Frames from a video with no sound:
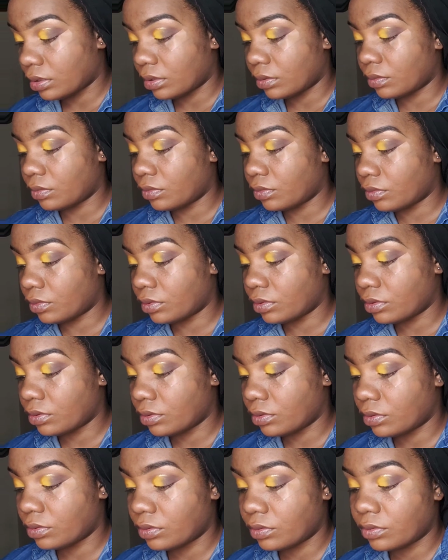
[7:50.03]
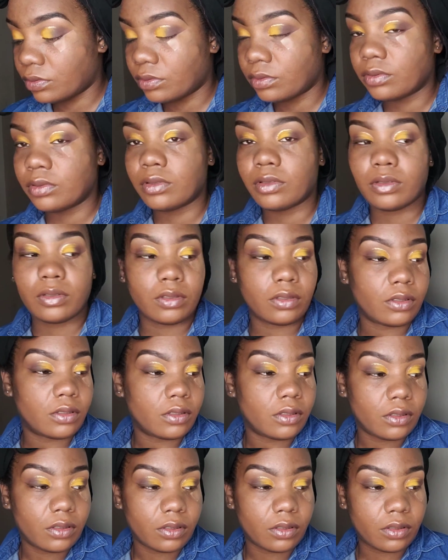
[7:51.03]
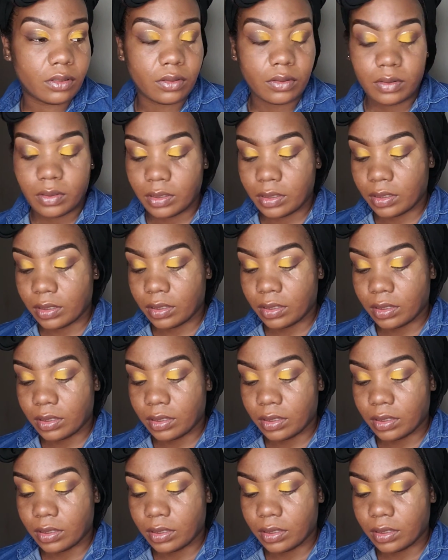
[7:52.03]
I'm going to go ahead